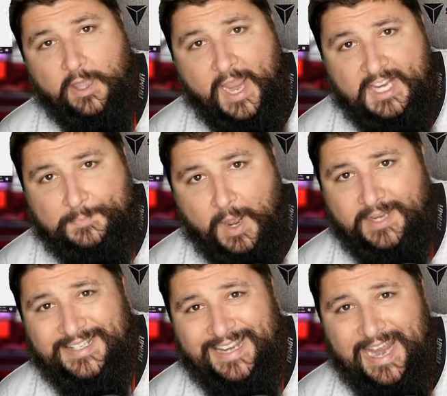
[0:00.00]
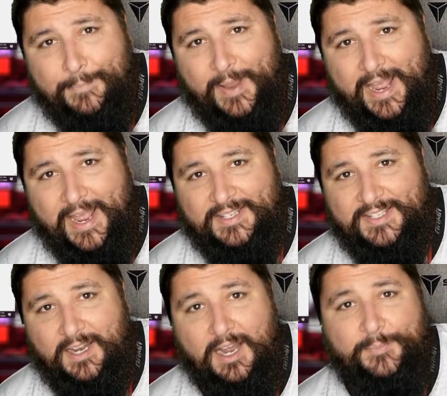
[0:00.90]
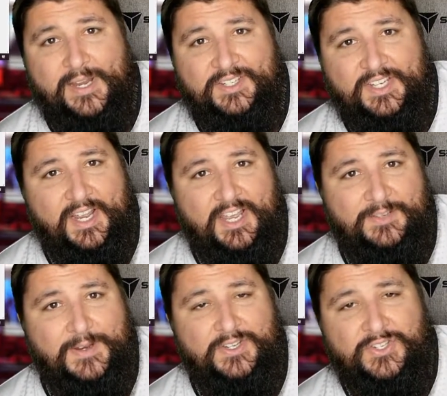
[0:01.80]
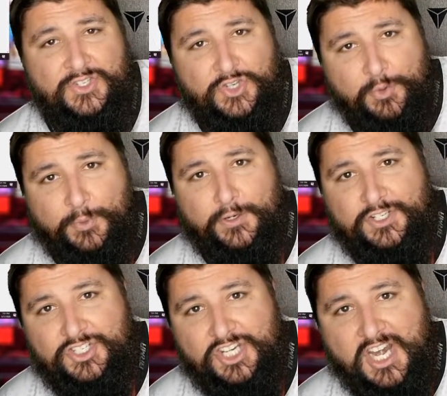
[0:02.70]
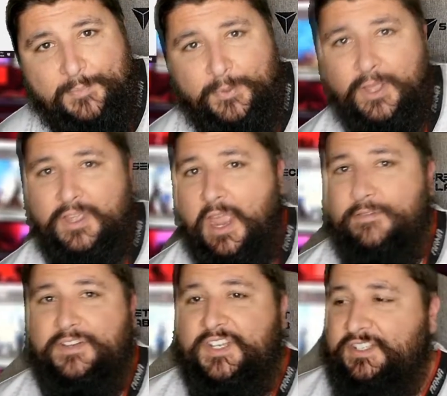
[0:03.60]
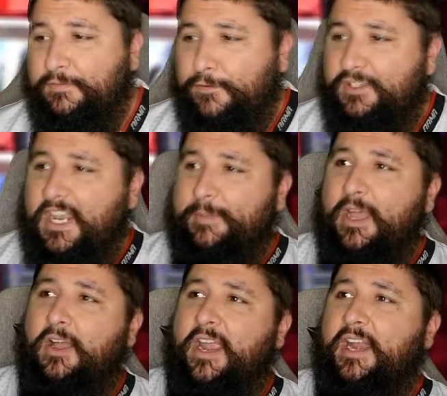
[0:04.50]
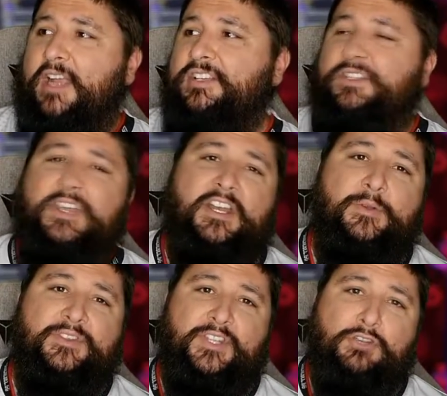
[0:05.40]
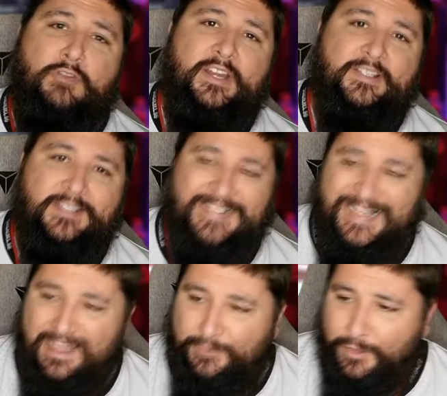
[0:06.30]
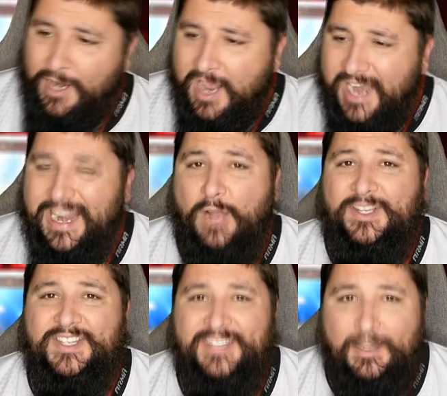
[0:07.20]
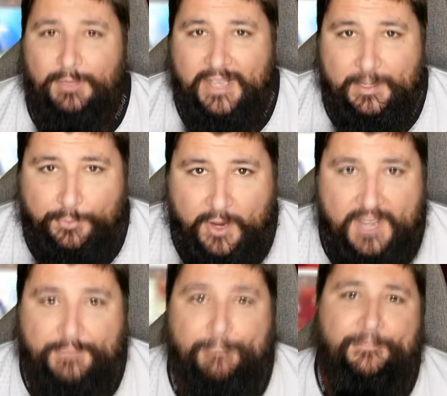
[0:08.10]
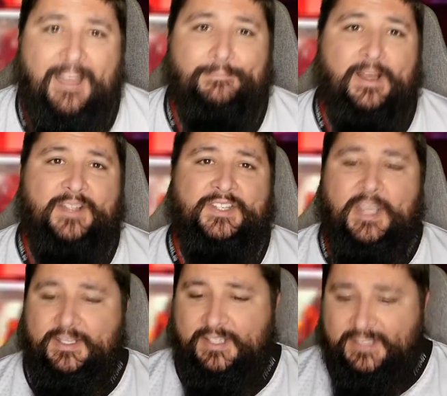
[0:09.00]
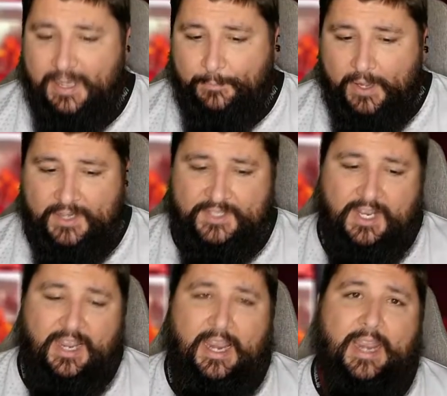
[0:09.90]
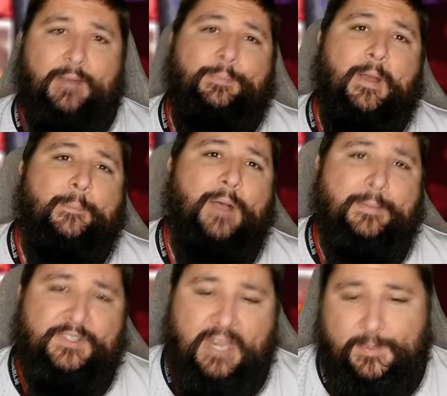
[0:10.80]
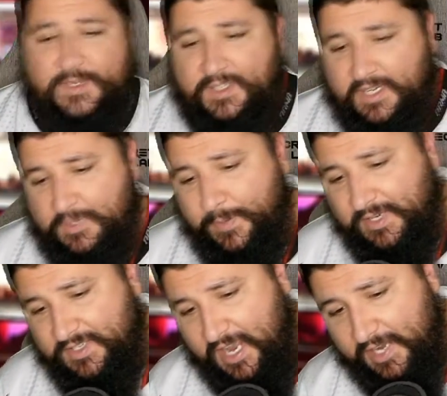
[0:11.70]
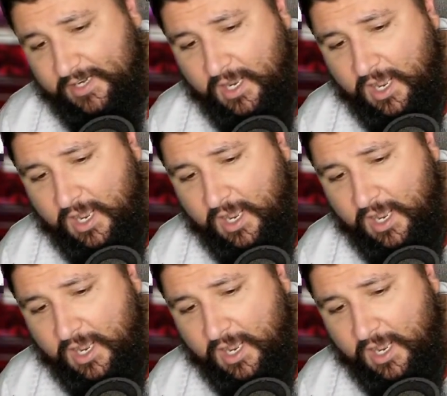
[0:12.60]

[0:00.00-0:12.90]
Xbox Game Pass on PC has been super cheap ever since it first came out, and I just thought it was the greatest thing ever. And now it's doubling in price from $5 to $10, and Pop Stanimus is big sad.